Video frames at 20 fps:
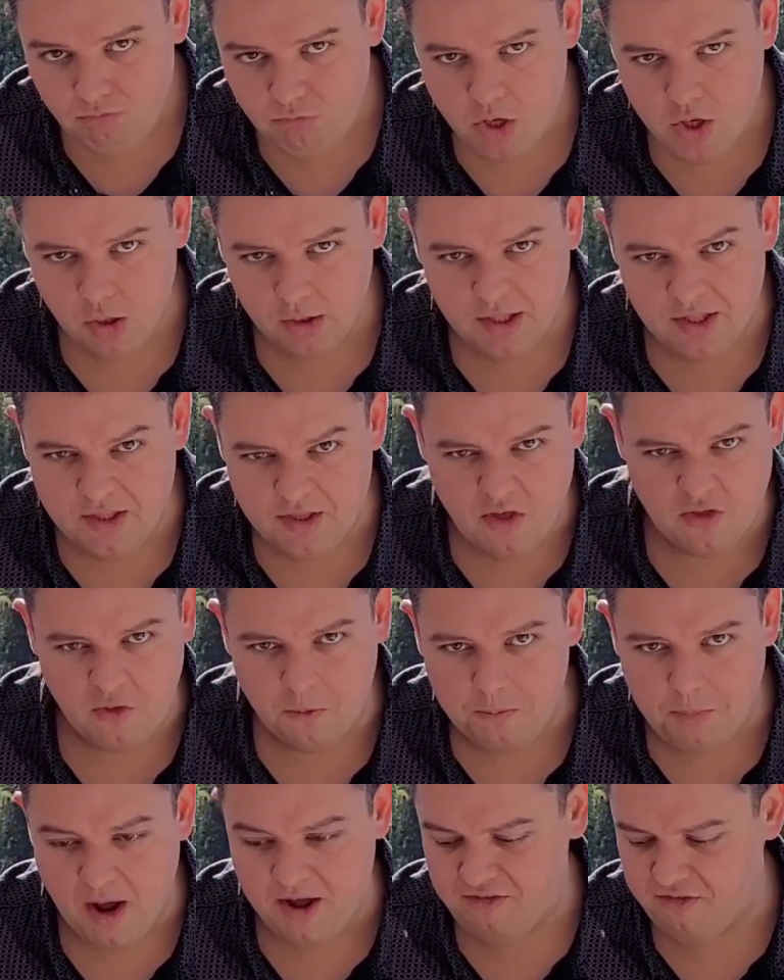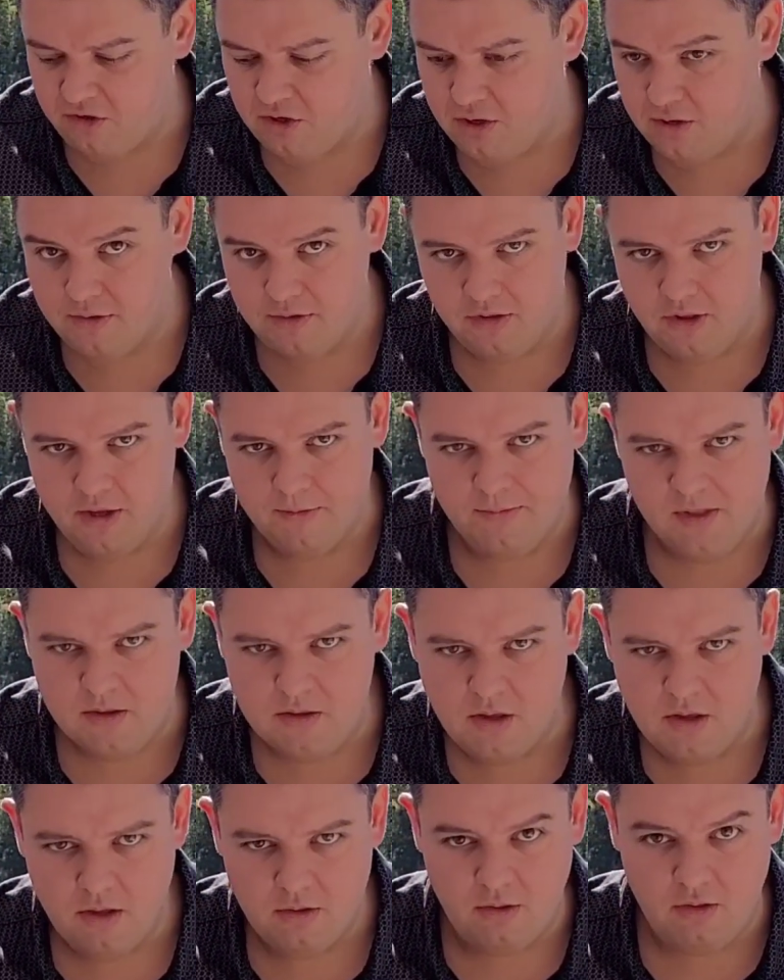the spiciness, the
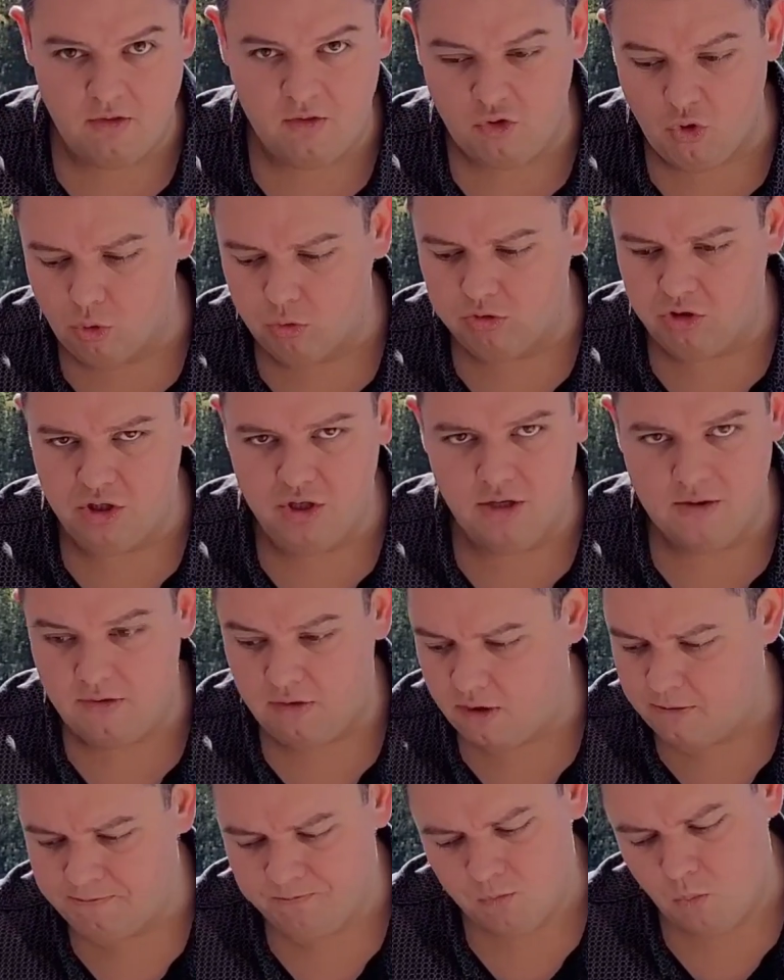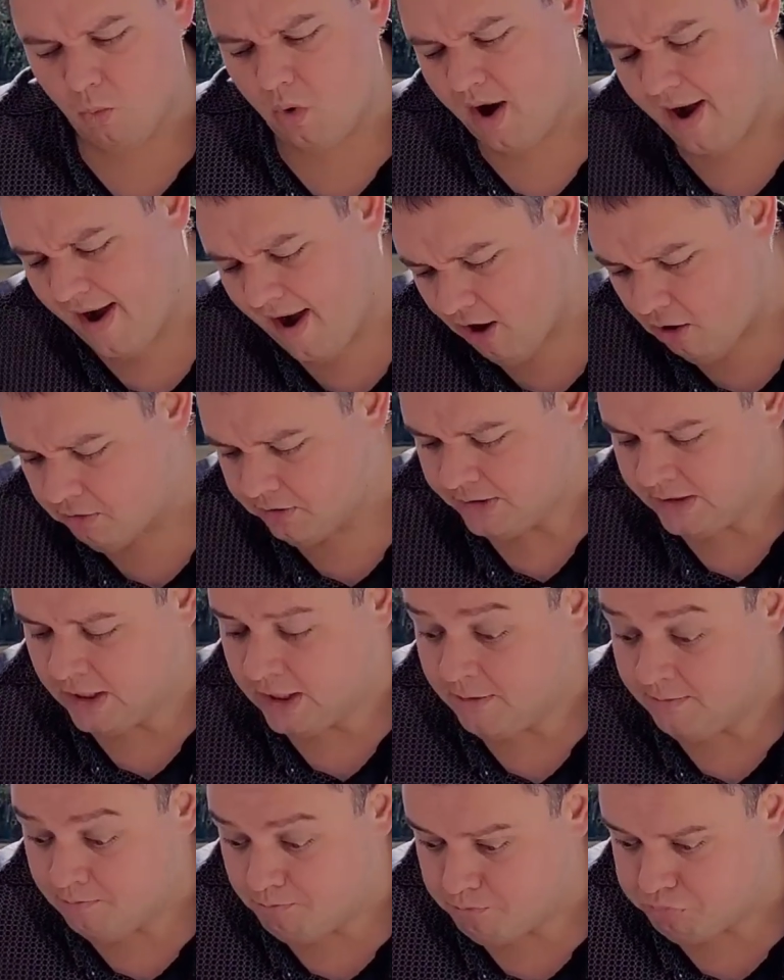saltiness. Wow,
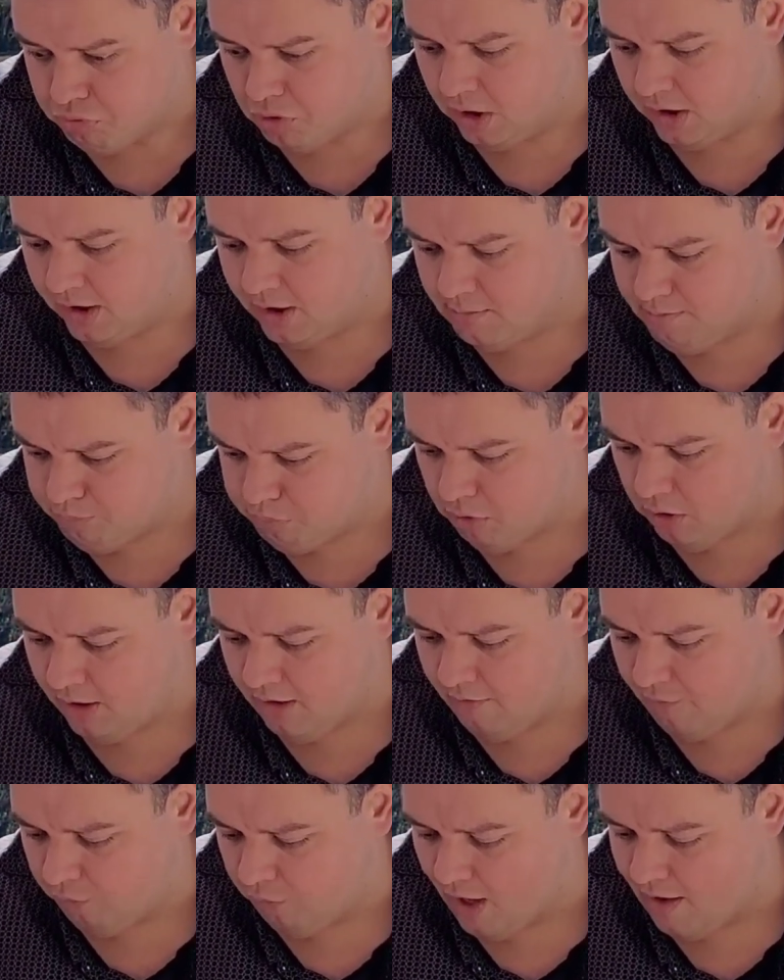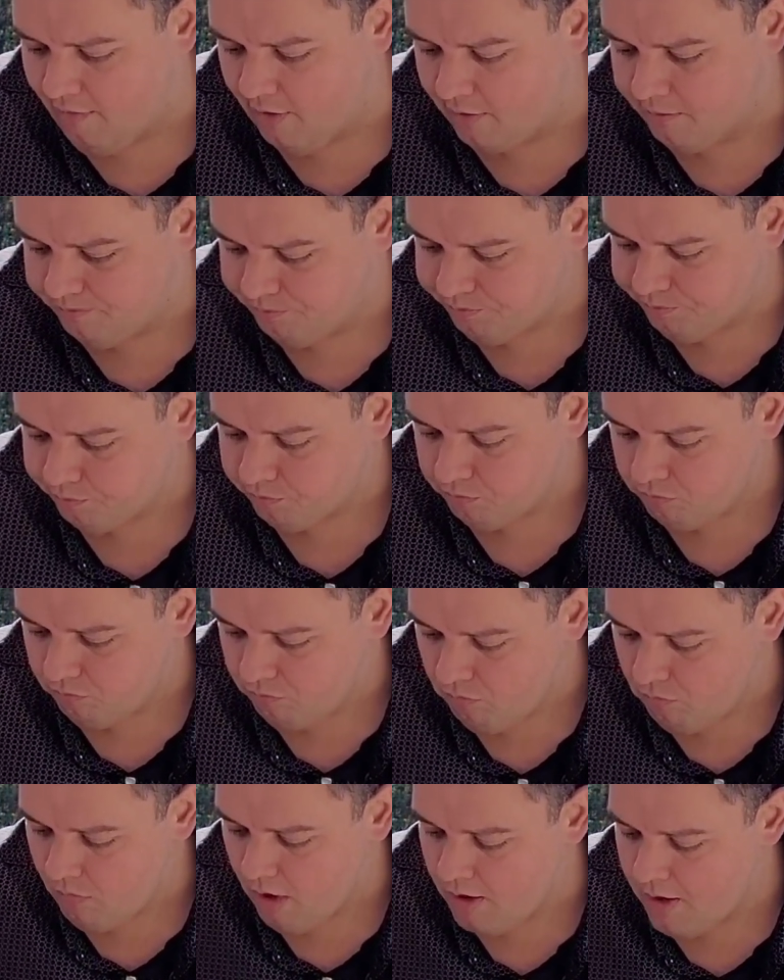brilliant flavor.
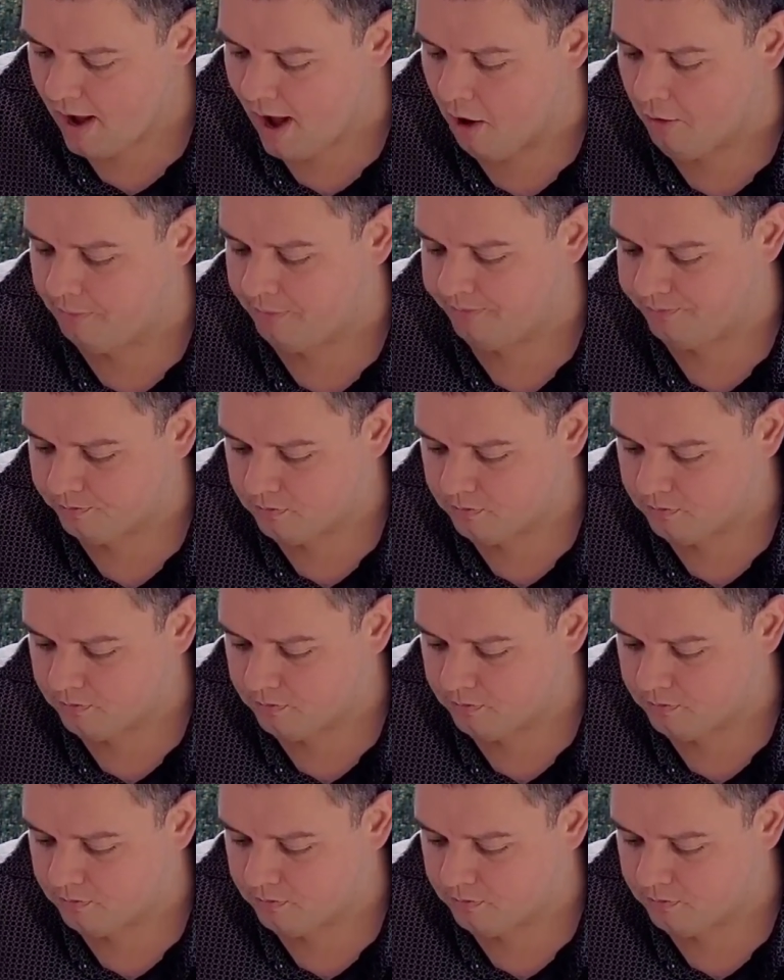Now